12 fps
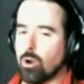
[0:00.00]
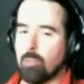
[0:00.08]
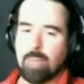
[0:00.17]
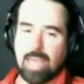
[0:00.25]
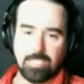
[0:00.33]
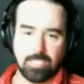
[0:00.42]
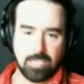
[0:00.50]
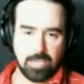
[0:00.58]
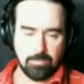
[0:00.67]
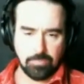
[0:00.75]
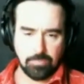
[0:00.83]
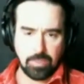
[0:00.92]

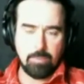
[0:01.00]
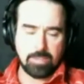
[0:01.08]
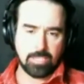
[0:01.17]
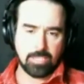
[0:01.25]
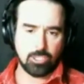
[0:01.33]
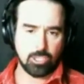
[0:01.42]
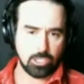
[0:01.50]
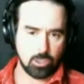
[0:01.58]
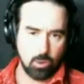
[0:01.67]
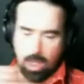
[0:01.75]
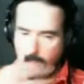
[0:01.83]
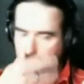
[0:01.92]
amazing, but they just
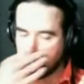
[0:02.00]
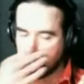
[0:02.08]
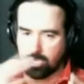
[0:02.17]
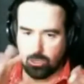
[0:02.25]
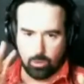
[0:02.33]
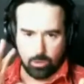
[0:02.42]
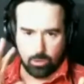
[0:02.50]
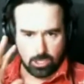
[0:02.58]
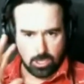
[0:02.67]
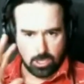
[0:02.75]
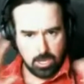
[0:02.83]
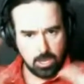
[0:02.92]
don't have the skills
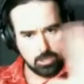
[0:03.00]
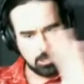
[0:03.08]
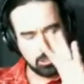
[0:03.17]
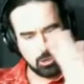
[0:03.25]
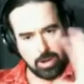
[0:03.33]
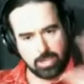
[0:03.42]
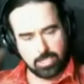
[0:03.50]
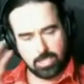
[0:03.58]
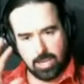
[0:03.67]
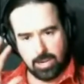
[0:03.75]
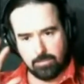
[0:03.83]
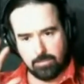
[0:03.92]
to
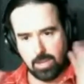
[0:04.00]
translate it.